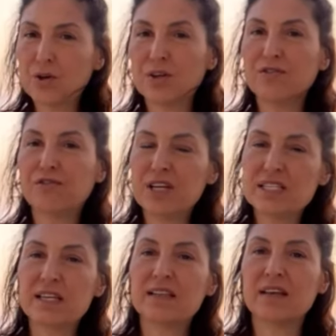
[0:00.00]
you could oh.
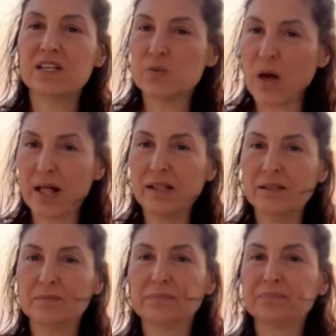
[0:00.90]
freeze it as
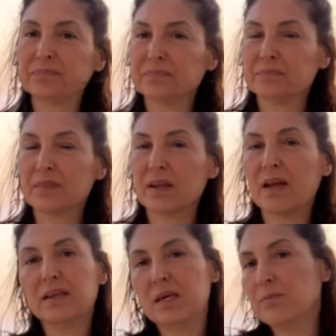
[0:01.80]
well
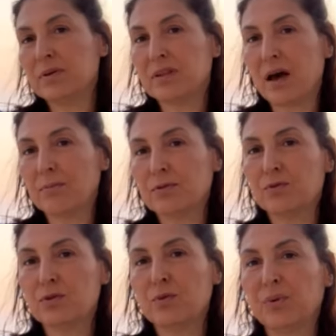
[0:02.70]
and keep it up
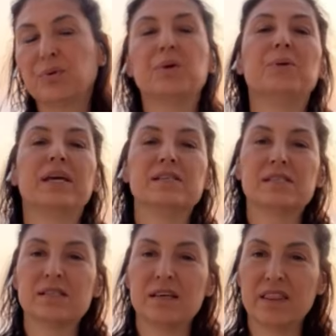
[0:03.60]
to three
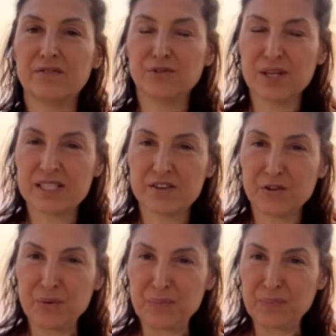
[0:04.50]
weeks in the freezer.